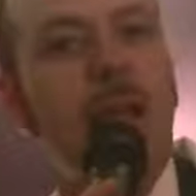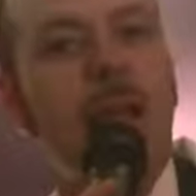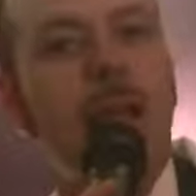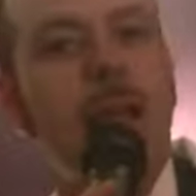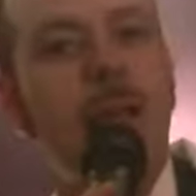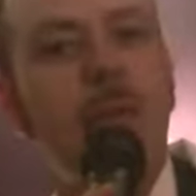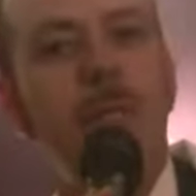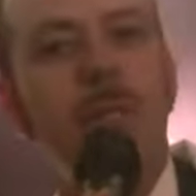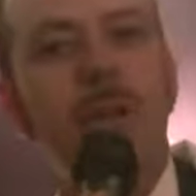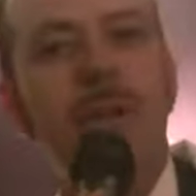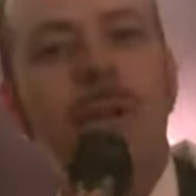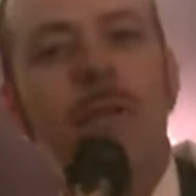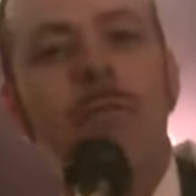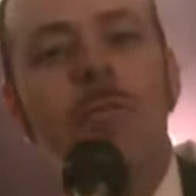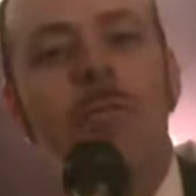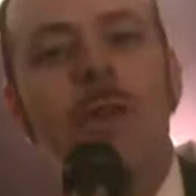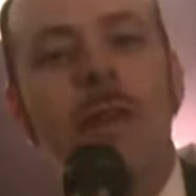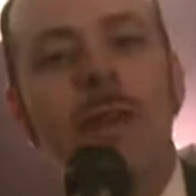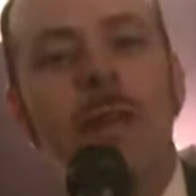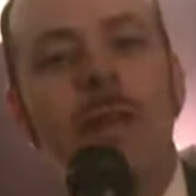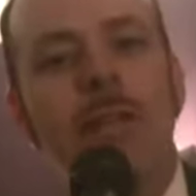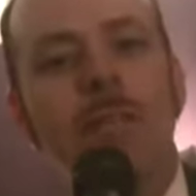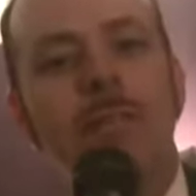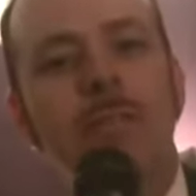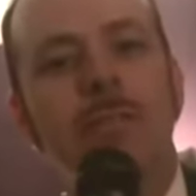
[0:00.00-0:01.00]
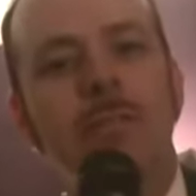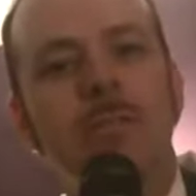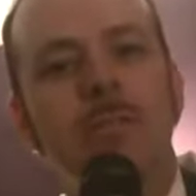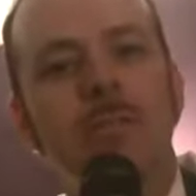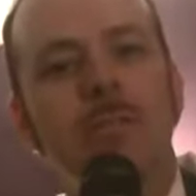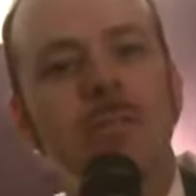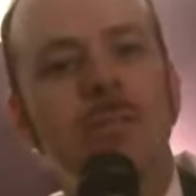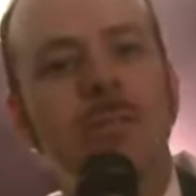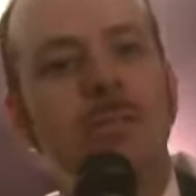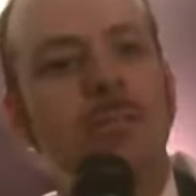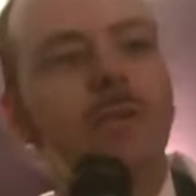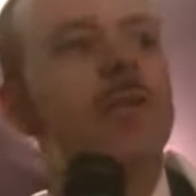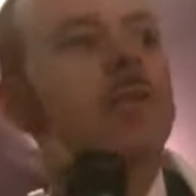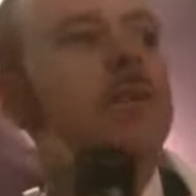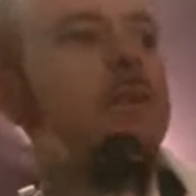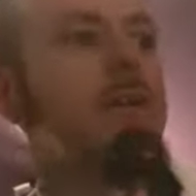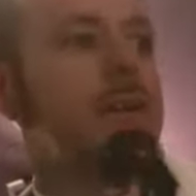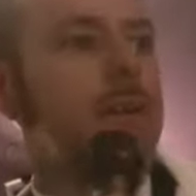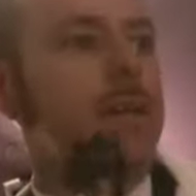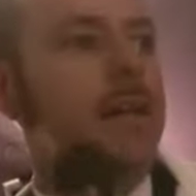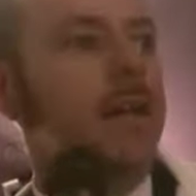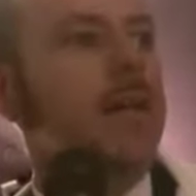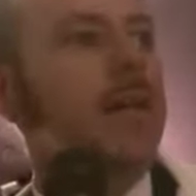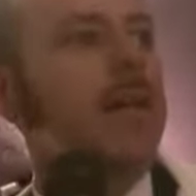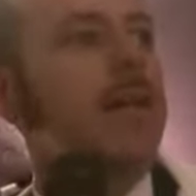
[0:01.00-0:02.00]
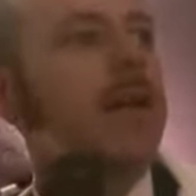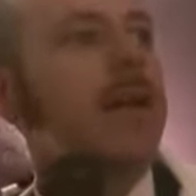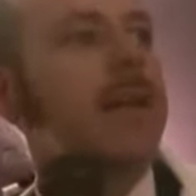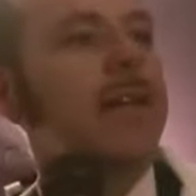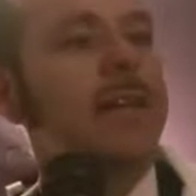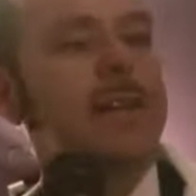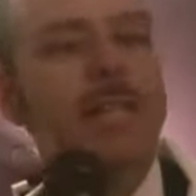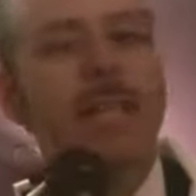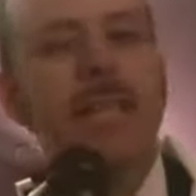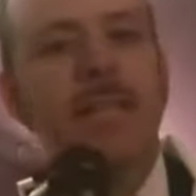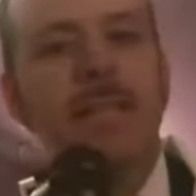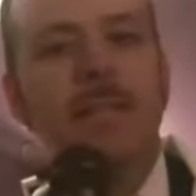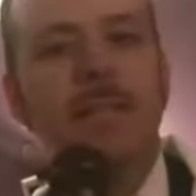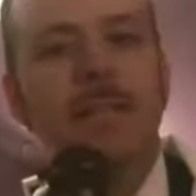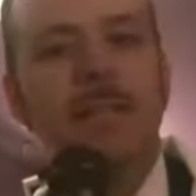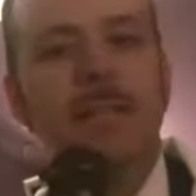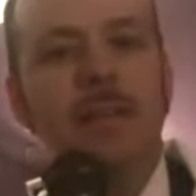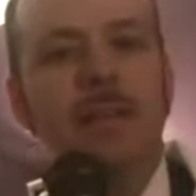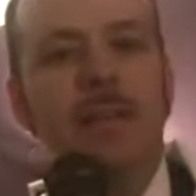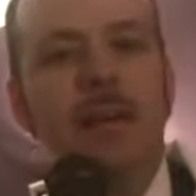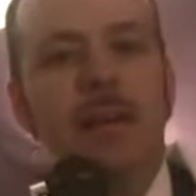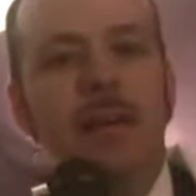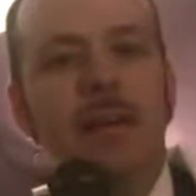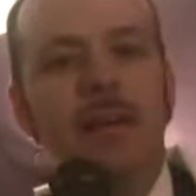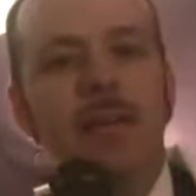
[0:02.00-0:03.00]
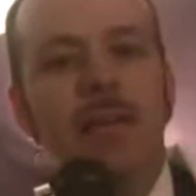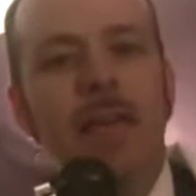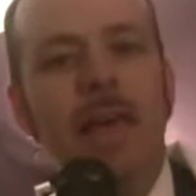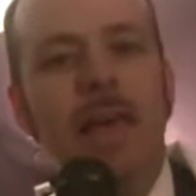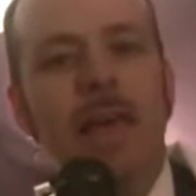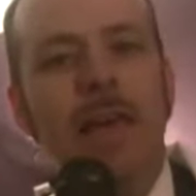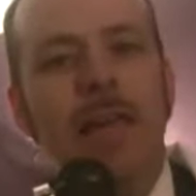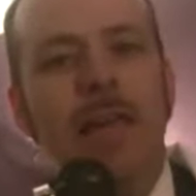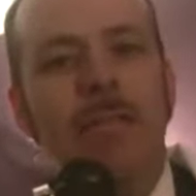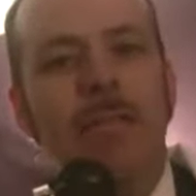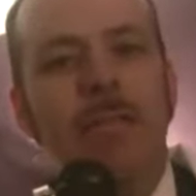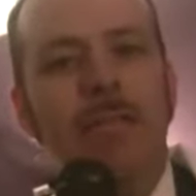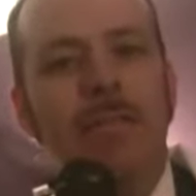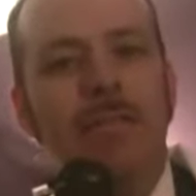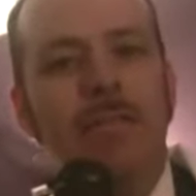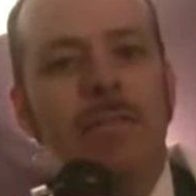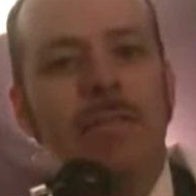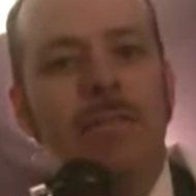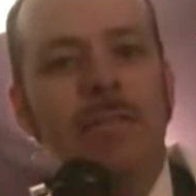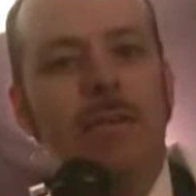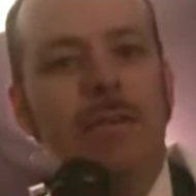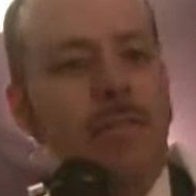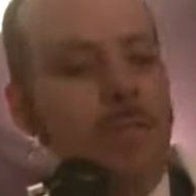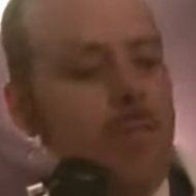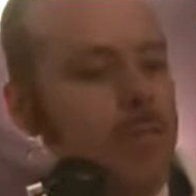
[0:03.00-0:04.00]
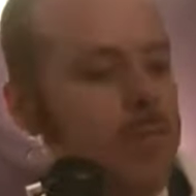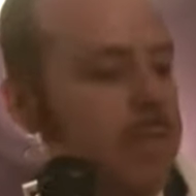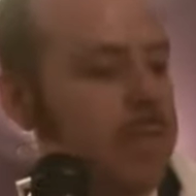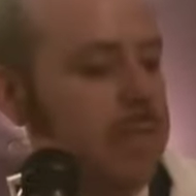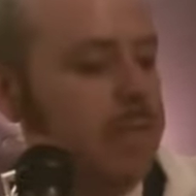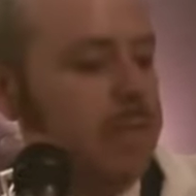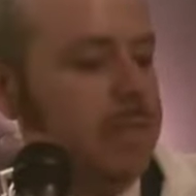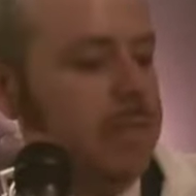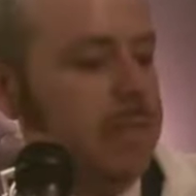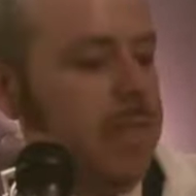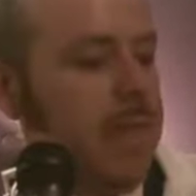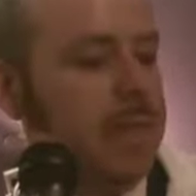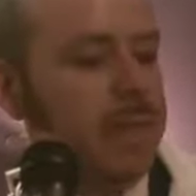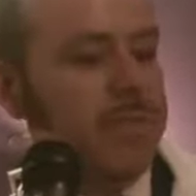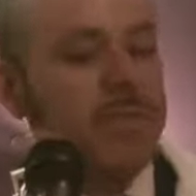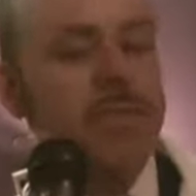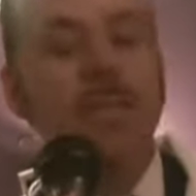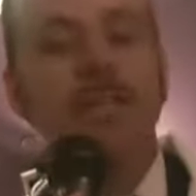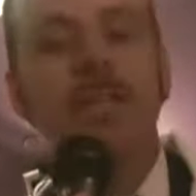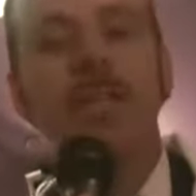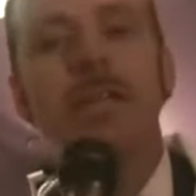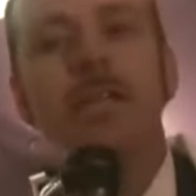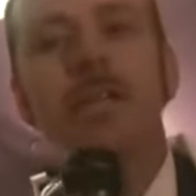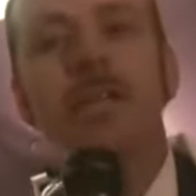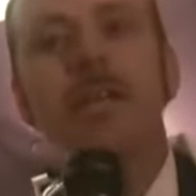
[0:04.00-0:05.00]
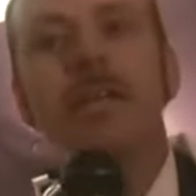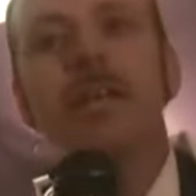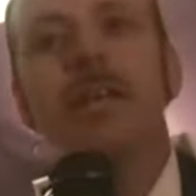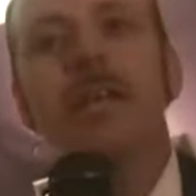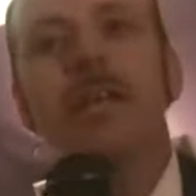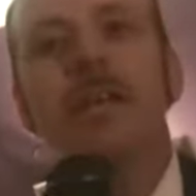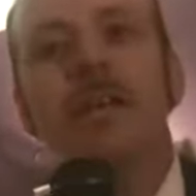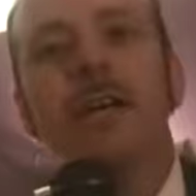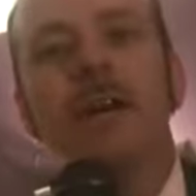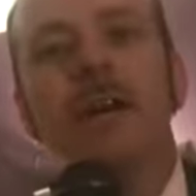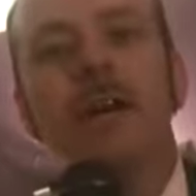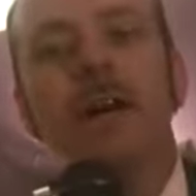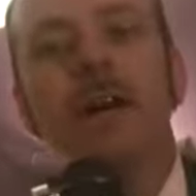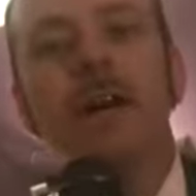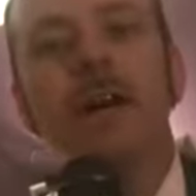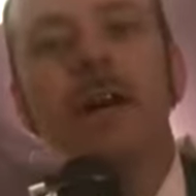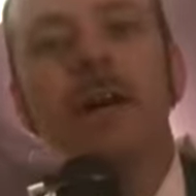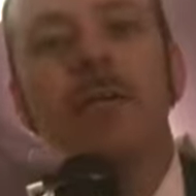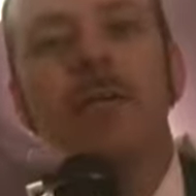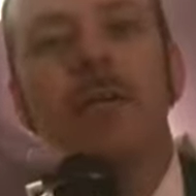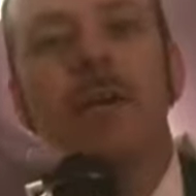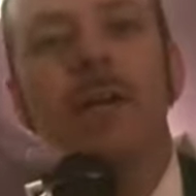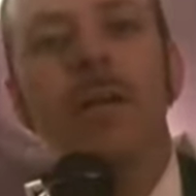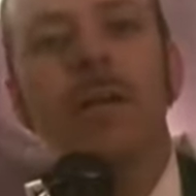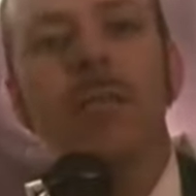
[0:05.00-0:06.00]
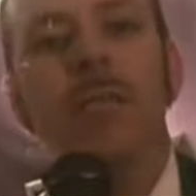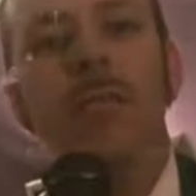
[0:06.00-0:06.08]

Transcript: and we're getting ready to cut a disc on our lathe. A few discs, actually. Uh, we're going